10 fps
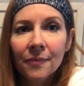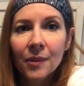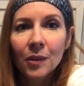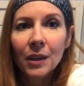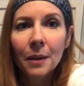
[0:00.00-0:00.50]

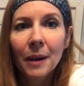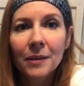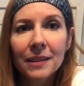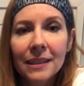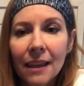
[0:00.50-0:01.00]
You get about
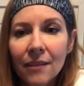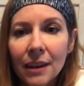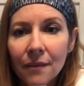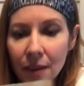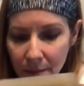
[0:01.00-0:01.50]
7
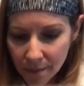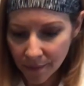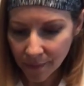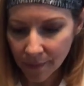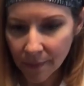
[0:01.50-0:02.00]
of them
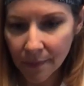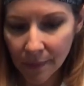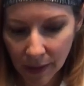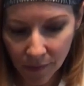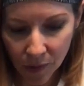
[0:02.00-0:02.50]

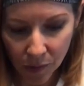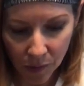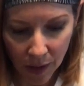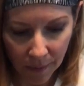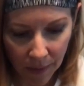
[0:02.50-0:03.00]
if you do
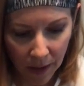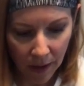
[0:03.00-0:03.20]
them